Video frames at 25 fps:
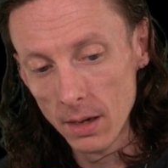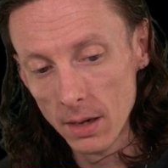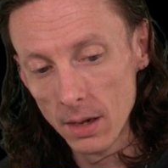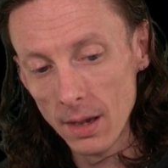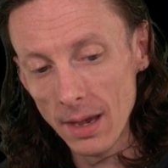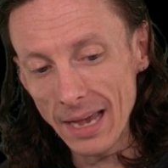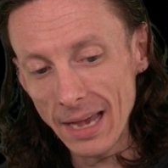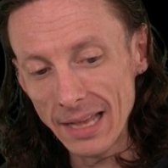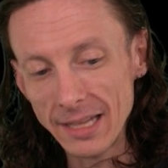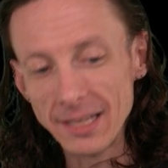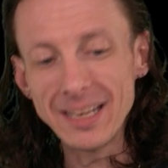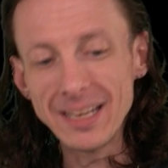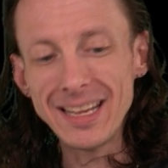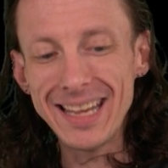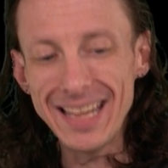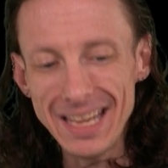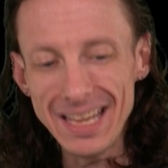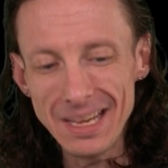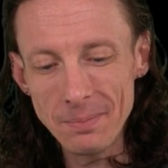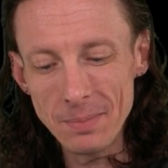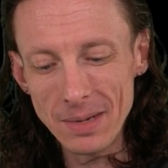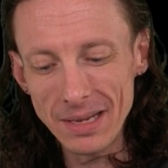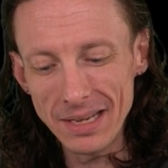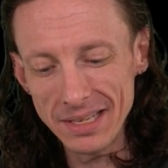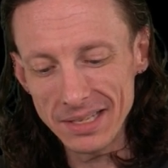And then E
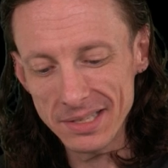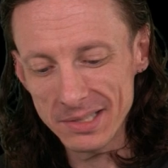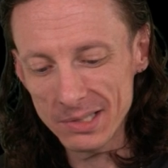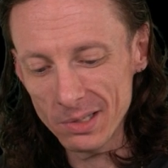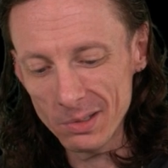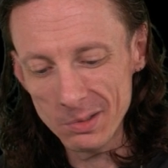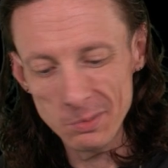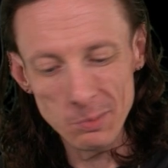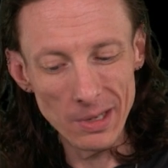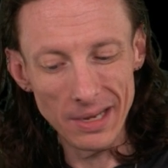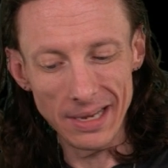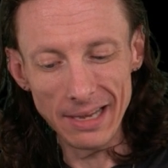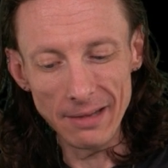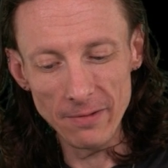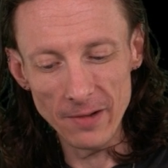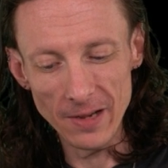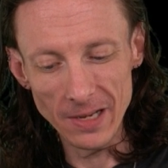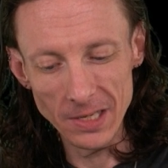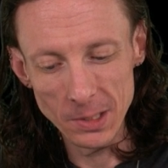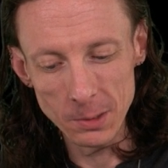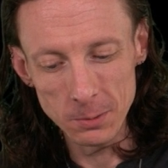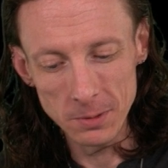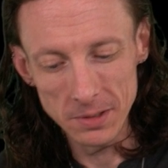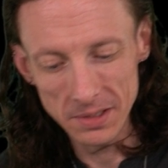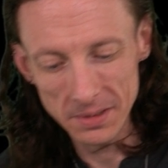means we can get
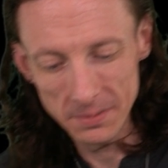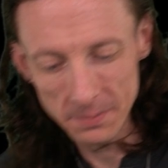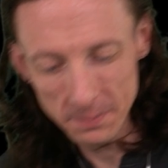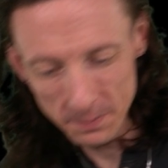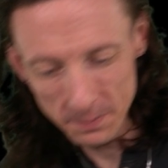fancy with it.